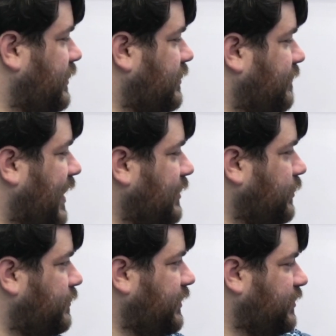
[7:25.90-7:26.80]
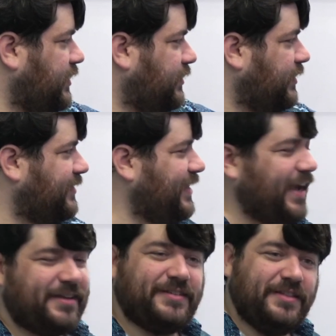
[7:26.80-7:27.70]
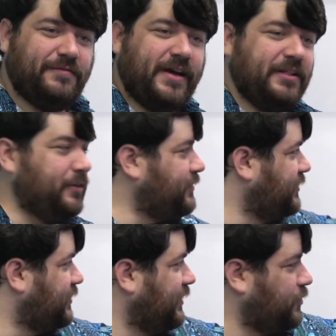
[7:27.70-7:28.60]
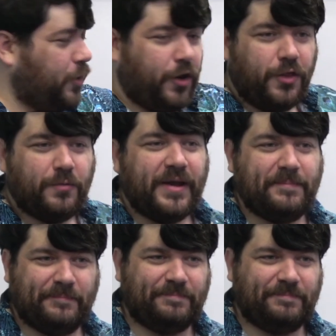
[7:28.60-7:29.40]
that the value of these things at Ts and the value of these things all the way,